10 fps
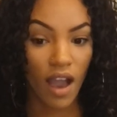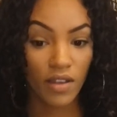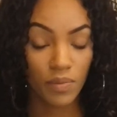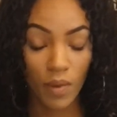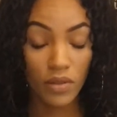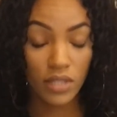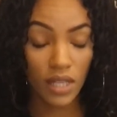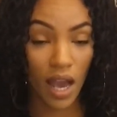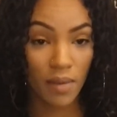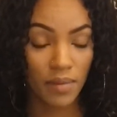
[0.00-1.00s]
Most of the
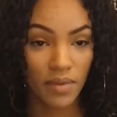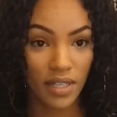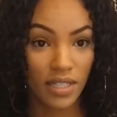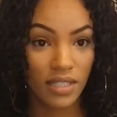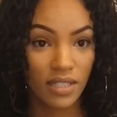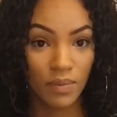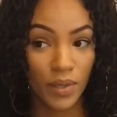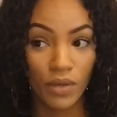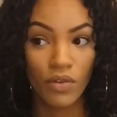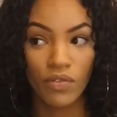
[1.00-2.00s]
time, are there any? It's
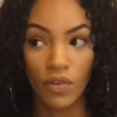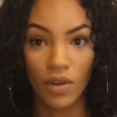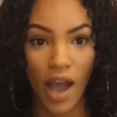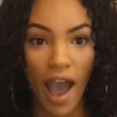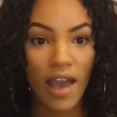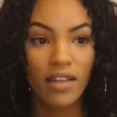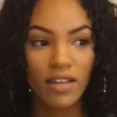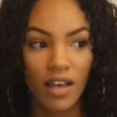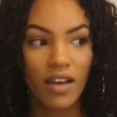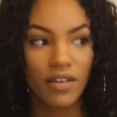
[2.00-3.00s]
beautiful. I
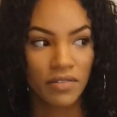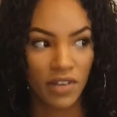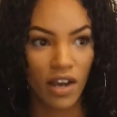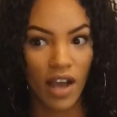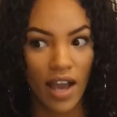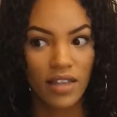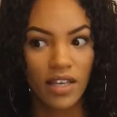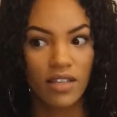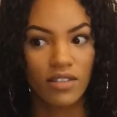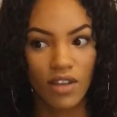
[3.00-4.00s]
love dark. I
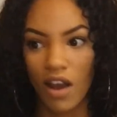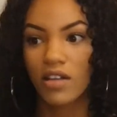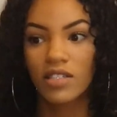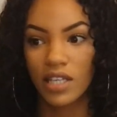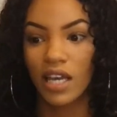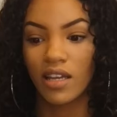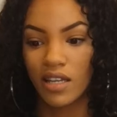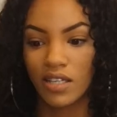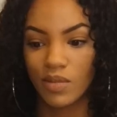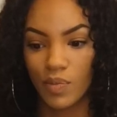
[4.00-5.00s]
think dark skin
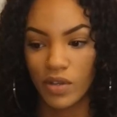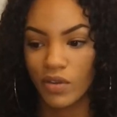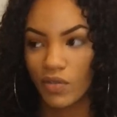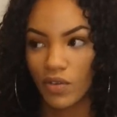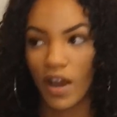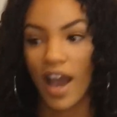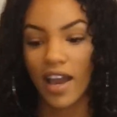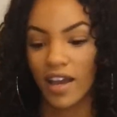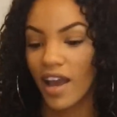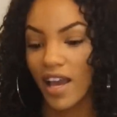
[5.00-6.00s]
is beautiful.
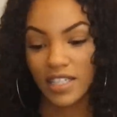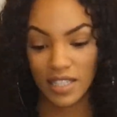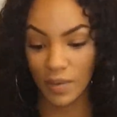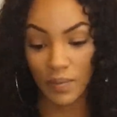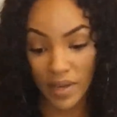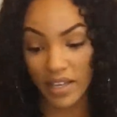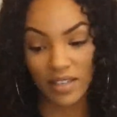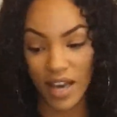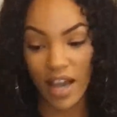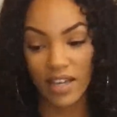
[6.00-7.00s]
To me,
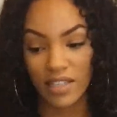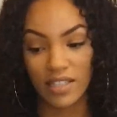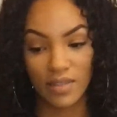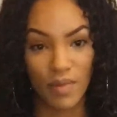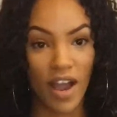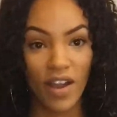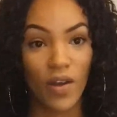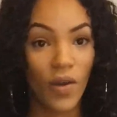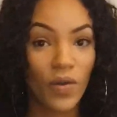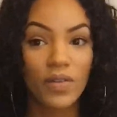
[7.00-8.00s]
that is my
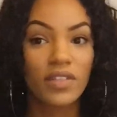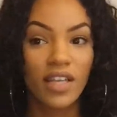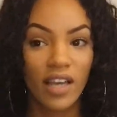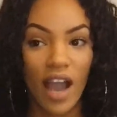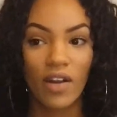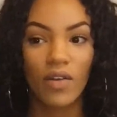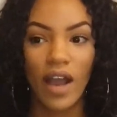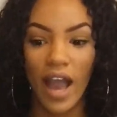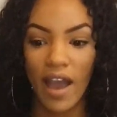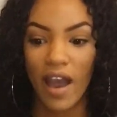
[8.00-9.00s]
own thing.
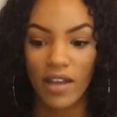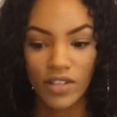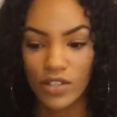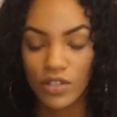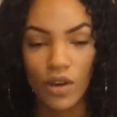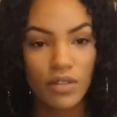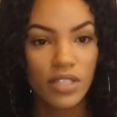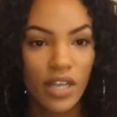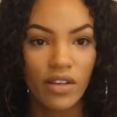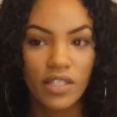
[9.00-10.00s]
There's no
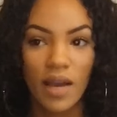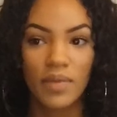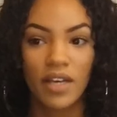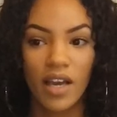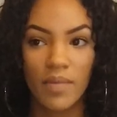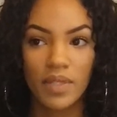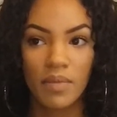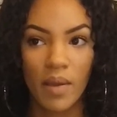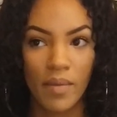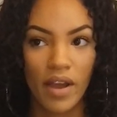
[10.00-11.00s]
stereotype that comes to
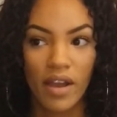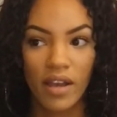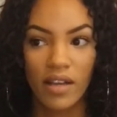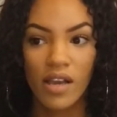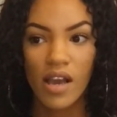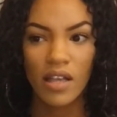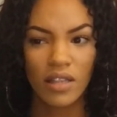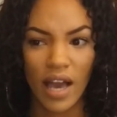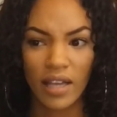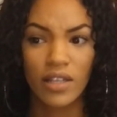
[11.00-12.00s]
my mind.
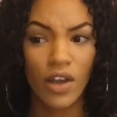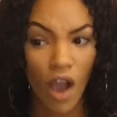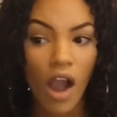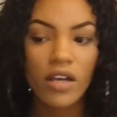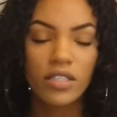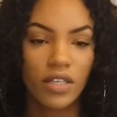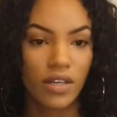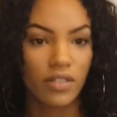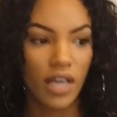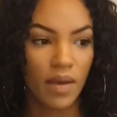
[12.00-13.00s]
Like, there are
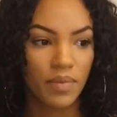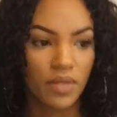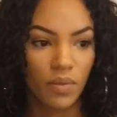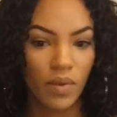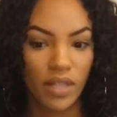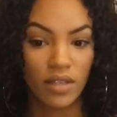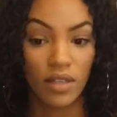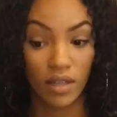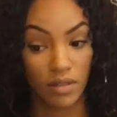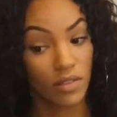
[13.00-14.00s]
stereotypes with
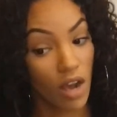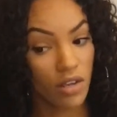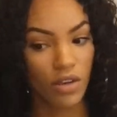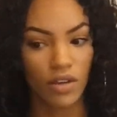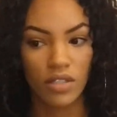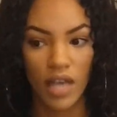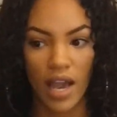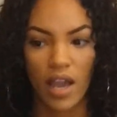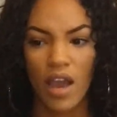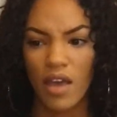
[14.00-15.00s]
the dark girls.
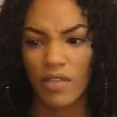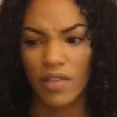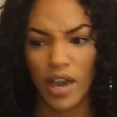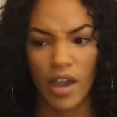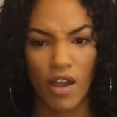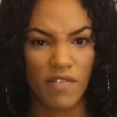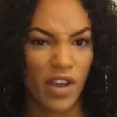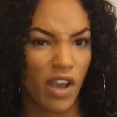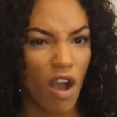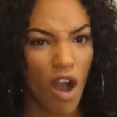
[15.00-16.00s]
Like, they are
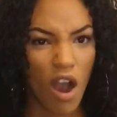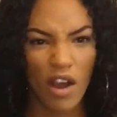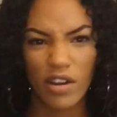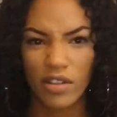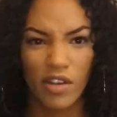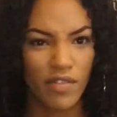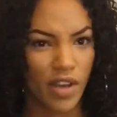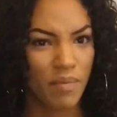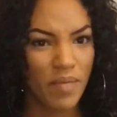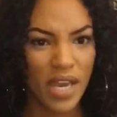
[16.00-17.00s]
very hard and they're
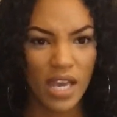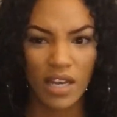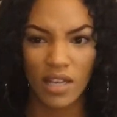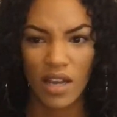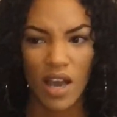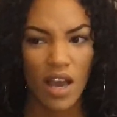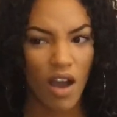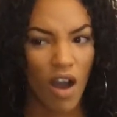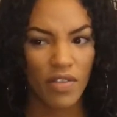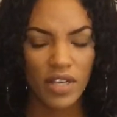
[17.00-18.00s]
very mean and
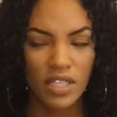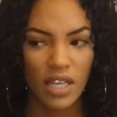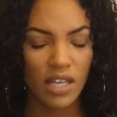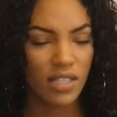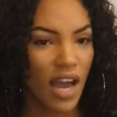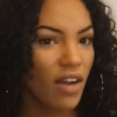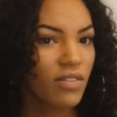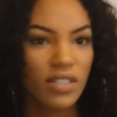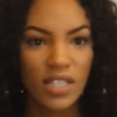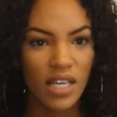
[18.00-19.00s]
all these things. I
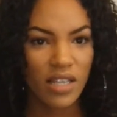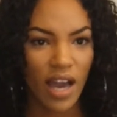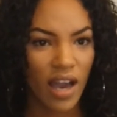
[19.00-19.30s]
don't see that.